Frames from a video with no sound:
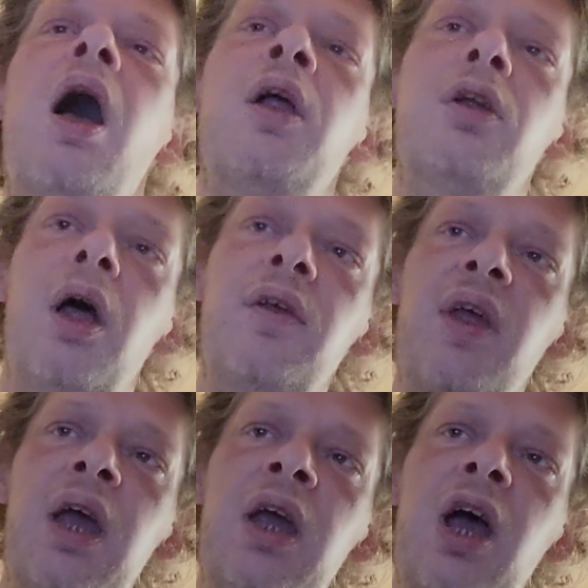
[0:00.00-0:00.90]
And another
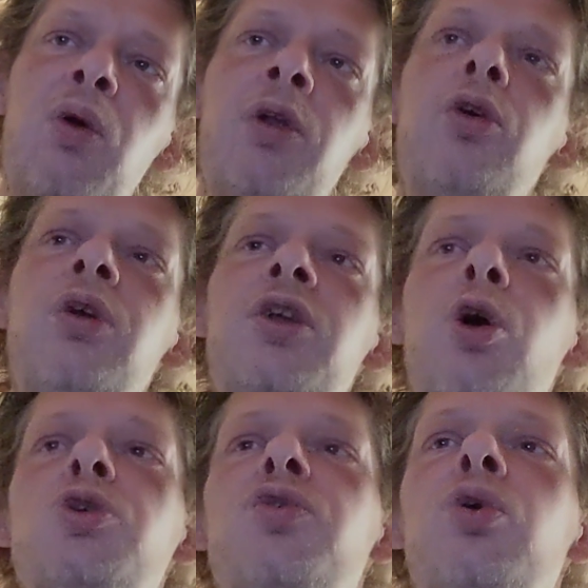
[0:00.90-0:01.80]
day I want to read
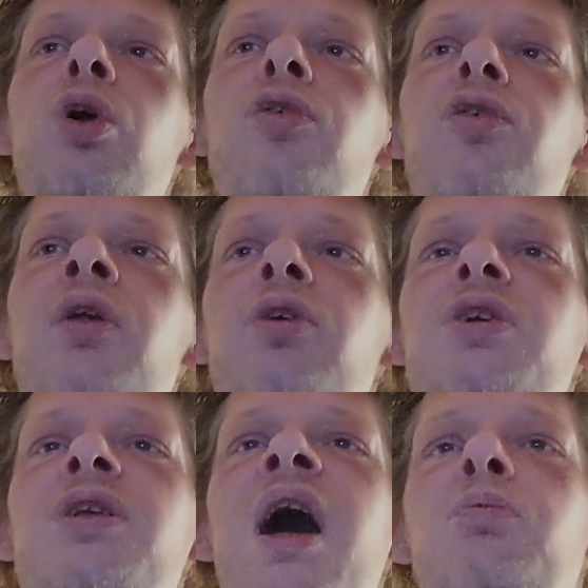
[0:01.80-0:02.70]
Joseph Roelof and
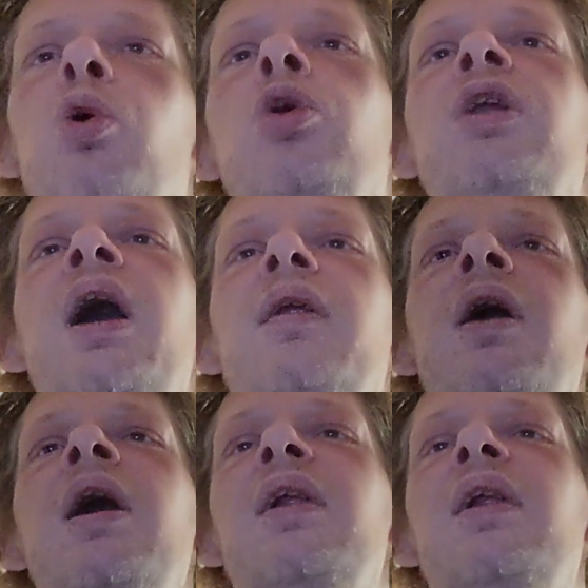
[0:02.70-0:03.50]
Rich Dad Poor Dad.